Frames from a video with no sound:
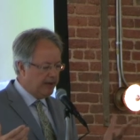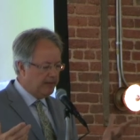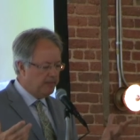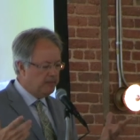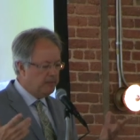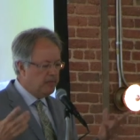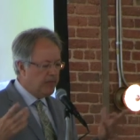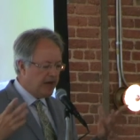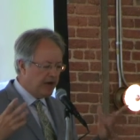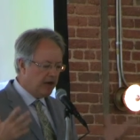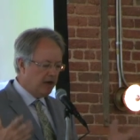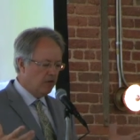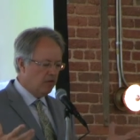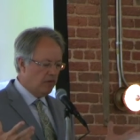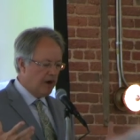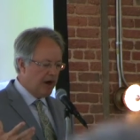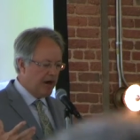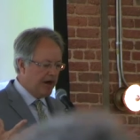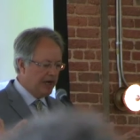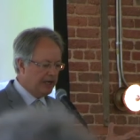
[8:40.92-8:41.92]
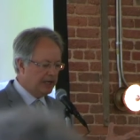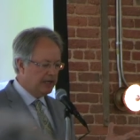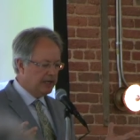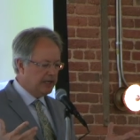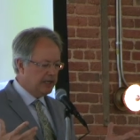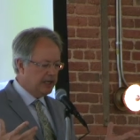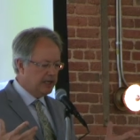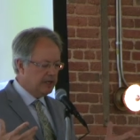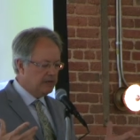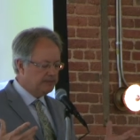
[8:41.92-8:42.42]
Mayor
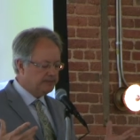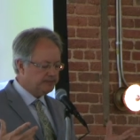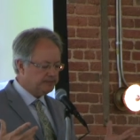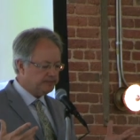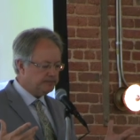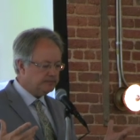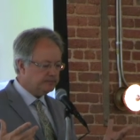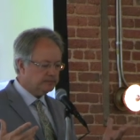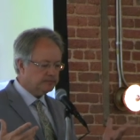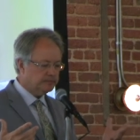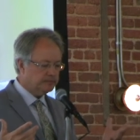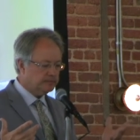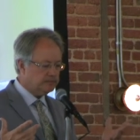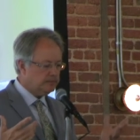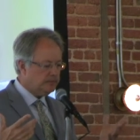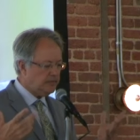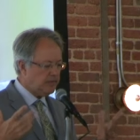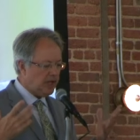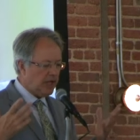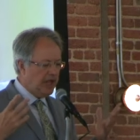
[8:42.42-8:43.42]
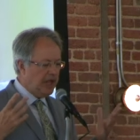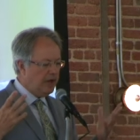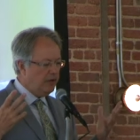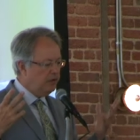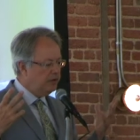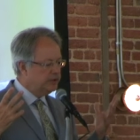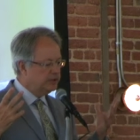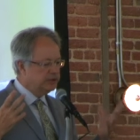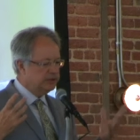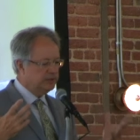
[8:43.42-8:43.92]
Riley
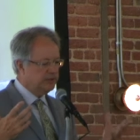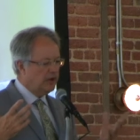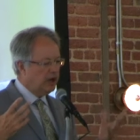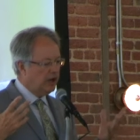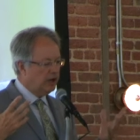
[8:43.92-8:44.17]
was